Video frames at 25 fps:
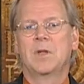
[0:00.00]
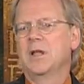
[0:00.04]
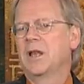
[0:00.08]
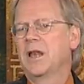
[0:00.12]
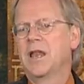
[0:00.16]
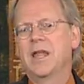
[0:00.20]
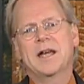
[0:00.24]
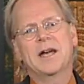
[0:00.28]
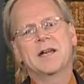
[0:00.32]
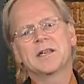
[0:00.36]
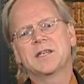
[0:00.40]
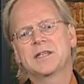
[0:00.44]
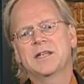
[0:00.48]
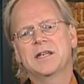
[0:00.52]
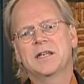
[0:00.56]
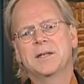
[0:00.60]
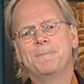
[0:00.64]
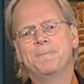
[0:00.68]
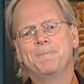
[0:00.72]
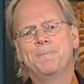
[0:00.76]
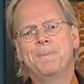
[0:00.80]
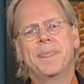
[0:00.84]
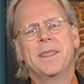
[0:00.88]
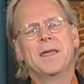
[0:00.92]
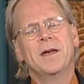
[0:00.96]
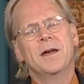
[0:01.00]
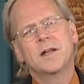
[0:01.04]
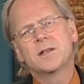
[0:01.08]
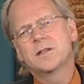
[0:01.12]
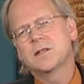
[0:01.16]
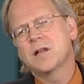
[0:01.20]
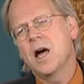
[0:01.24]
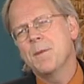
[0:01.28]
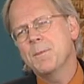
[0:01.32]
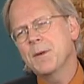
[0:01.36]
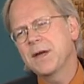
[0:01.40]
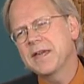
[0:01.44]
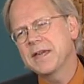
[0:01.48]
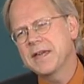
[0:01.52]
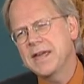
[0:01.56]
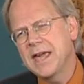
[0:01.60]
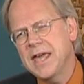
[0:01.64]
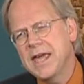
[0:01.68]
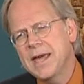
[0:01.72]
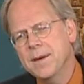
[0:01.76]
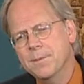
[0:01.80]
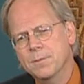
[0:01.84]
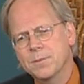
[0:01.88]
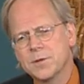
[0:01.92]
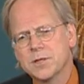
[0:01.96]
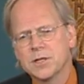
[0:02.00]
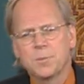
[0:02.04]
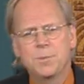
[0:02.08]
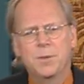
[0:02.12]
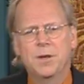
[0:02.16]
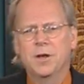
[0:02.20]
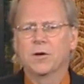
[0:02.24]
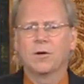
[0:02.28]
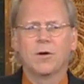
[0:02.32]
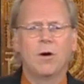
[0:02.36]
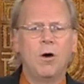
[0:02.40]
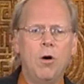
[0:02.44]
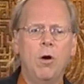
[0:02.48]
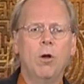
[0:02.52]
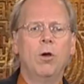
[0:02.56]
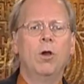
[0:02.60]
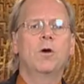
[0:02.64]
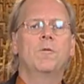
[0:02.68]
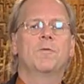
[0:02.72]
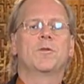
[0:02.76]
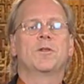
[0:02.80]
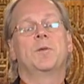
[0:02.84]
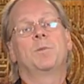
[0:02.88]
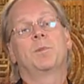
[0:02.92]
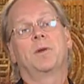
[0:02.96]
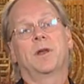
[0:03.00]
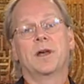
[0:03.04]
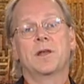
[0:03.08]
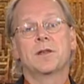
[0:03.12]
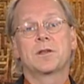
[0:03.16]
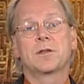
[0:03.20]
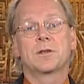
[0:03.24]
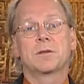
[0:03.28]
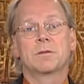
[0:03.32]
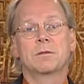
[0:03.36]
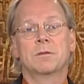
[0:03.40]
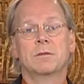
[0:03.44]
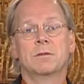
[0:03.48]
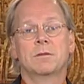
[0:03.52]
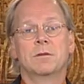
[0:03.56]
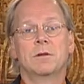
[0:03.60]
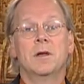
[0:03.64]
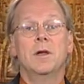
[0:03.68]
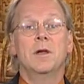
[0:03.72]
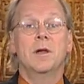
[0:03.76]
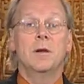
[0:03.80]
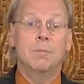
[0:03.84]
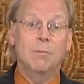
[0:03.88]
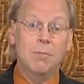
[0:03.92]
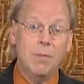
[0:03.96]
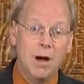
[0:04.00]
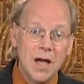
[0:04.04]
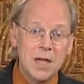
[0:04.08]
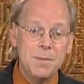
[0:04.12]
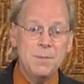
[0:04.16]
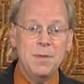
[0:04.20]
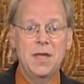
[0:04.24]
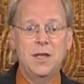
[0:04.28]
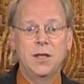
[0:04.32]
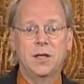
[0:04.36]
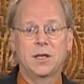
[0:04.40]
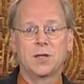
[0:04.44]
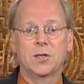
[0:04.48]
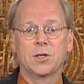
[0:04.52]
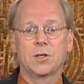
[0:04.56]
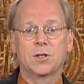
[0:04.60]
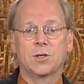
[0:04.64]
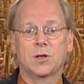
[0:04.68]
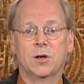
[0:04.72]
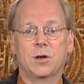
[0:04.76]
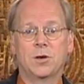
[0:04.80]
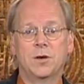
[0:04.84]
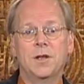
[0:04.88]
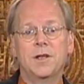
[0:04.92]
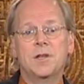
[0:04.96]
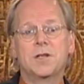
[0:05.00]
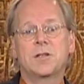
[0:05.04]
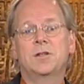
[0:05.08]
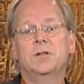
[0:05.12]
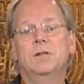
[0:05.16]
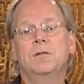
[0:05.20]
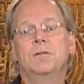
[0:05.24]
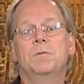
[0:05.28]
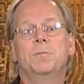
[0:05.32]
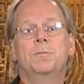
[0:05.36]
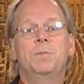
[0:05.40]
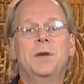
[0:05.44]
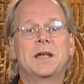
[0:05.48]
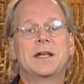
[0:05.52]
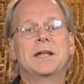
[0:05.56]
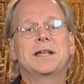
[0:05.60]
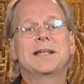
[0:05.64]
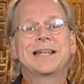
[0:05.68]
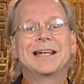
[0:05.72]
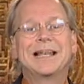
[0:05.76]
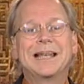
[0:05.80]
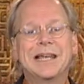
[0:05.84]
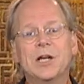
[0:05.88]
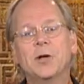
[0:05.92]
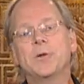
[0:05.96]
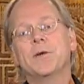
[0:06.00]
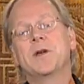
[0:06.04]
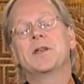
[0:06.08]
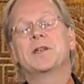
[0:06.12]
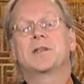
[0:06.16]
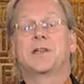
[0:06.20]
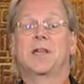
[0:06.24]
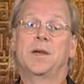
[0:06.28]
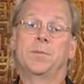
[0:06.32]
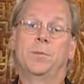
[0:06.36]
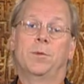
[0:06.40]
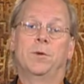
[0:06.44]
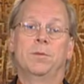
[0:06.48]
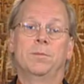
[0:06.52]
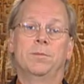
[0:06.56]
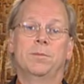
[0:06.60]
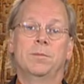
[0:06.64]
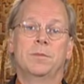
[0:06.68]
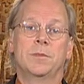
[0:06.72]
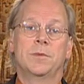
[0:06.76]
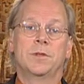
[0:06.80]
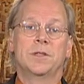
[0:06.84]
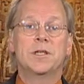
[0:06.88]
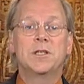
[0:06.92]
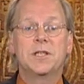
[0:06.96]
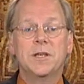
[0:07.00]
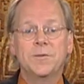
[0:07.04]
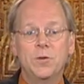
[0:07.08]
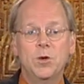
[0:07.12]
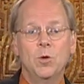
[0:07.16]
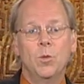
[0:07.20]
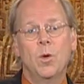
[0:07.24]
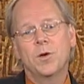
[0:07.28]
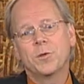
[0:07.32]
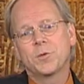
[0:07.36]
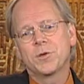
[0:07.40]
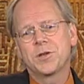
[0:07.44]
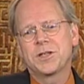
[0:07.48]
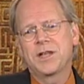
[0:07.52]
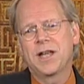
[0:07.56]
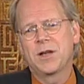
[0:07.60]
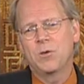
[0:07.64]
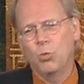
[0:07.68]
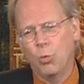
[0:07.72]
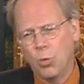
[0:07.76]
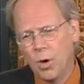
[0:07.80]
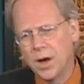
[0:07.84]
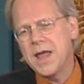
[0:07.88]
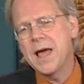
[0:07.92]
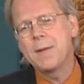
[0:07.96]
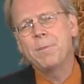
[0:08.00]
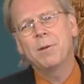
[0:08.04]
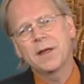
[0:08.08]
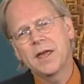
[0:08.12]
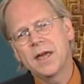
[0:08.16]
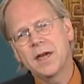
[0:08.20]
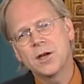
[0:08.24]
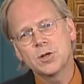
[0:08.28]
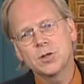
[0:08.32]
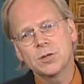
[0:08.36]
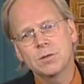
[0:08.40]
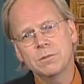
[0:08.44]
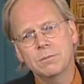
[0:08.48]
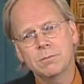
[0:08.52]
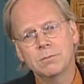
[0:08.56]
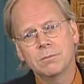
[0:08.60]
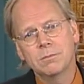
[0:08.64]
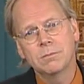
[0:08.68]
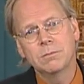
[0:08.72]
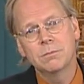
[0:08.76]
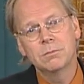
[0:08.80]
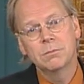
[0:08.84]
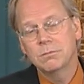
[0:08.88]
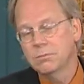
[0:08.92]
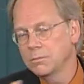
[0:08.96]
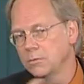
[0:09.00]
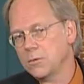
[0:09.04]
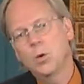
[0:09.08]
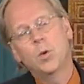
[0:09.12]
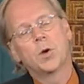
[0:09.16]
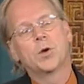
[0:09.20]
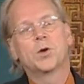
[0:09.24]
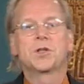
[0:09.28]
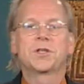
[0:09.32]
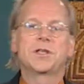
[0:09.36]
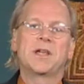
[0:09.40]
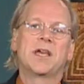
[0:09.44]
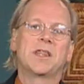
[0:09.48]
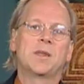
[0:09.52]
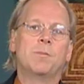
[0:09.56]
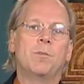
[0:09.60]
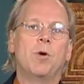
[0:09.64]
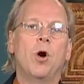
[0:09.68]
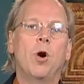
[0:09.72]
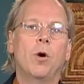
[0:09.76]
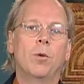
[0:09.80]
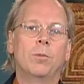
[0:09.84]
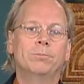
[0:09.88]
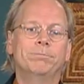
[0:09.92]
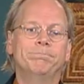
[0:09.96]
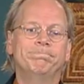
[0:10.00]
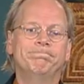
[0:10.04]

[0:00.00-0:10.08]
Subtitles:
Like I said, atomic games appear all over the place. My main concern is to pick a clear example, since if you understand one application, you understand them all.